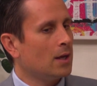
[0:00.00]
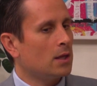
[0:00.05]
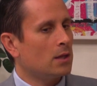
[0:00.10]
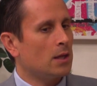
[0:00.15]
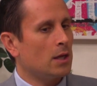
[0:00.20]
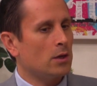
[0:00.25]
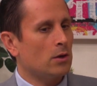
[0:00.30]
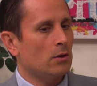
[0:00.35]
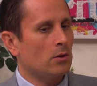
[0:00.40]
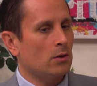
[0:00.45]

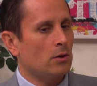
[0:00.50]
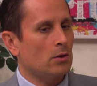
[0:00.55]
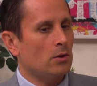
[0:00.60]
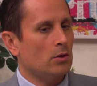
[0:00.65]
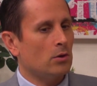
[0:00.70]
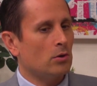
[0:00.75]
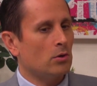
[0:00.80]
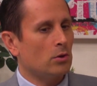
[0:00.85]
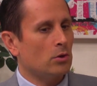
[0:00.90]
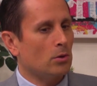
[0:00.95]
that you're,
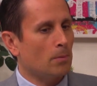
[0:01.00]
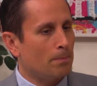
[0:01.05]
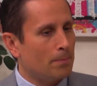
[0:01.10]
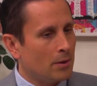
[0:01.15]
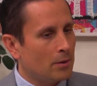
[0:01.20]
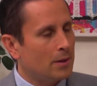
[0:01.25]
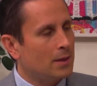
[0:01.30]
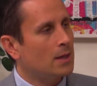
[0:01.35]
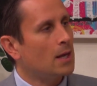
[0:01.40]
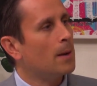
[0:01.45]
you're you're
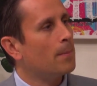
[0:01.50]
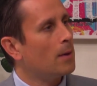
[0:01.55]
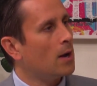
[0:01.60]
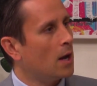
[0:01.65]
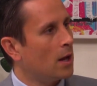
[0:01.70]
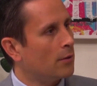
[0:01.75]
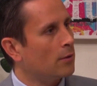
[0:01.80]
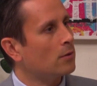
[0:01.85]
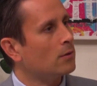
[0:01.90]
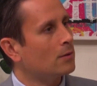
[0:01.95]
building up
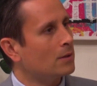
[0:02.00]
other